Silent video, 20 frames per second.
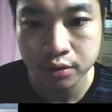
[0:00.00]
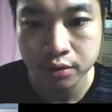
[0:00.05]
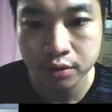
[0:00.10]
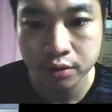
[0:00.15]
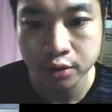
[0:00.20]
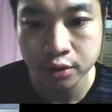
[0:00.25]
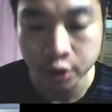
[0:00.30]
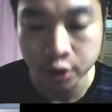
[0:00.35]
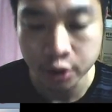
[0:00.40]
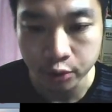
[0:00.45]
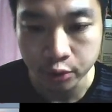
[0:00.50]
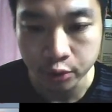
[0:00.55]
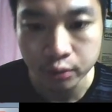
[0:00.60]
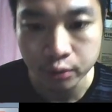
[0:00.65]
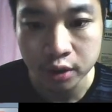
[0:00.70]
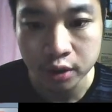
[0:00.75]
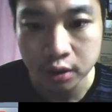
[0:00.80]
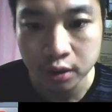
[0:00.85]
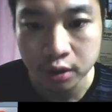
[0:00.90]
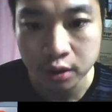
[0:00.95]
you
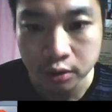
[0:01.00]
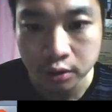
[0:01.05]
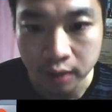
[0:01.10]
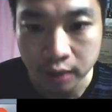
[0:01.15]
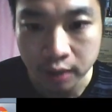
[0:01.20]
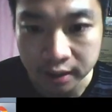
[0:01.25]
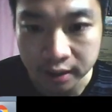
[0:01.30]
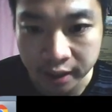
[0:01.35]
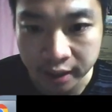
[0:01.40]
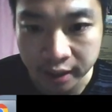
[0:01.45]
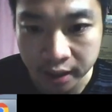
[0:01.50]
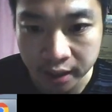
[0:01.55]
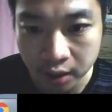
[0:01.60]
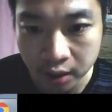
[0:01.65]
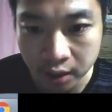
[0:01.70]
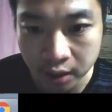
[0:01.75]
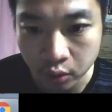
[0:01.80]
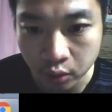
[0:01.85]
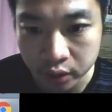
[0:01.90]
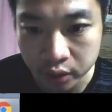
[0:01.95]
are taking
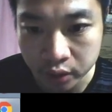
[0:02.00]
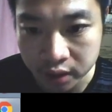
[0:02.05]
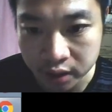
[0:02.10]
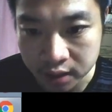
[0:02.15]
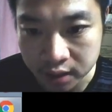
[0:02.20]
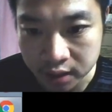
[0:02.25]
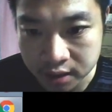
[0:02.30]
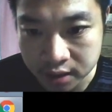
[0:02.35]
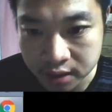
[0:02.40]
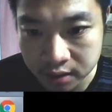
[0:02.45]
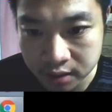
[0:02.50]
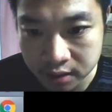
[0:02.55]
only this